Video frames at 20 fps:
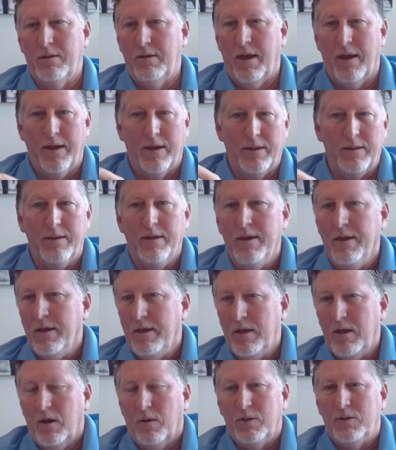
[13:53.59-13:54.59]
And
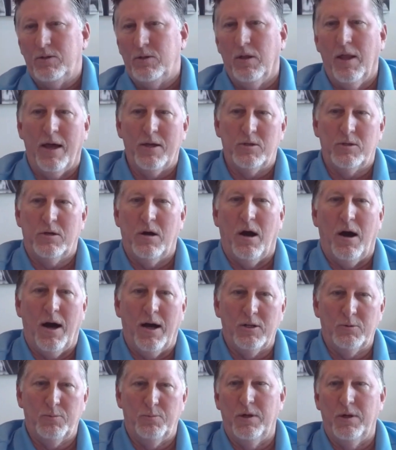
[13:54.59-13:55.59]
it's less
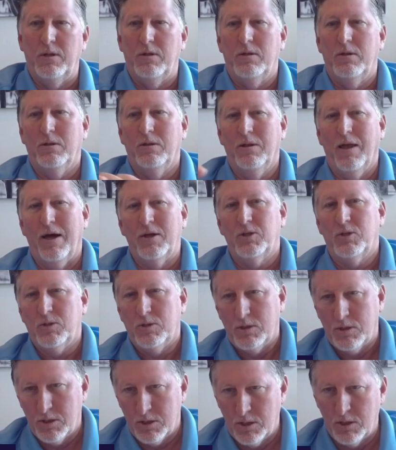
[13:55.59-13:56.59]
cost, but
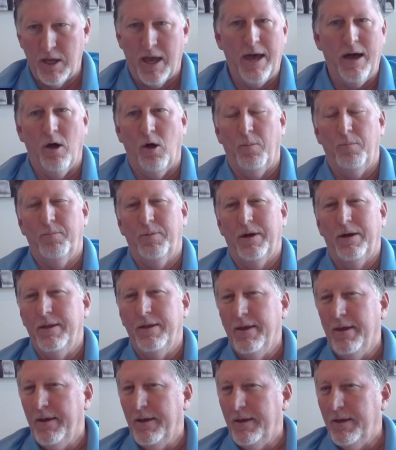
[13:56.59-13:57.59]
less help. But,
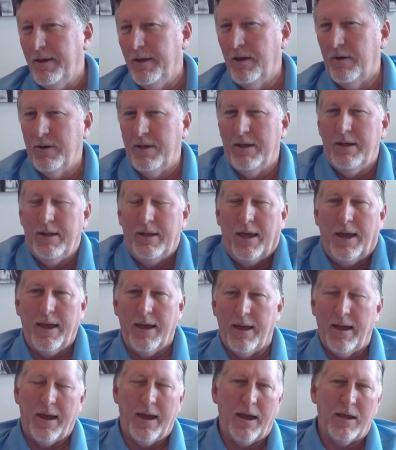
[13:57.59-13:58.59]
it
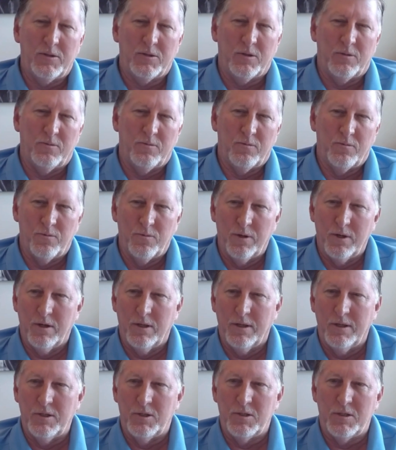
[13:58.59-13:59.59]
hasn't
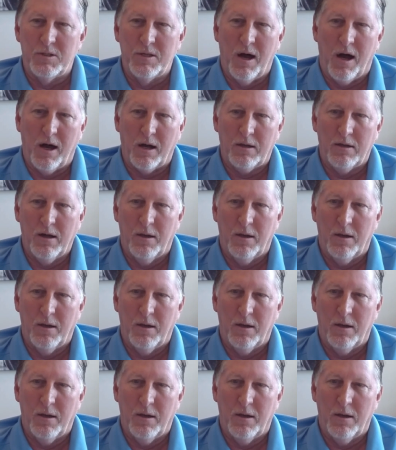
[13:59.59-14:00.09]
really stuck.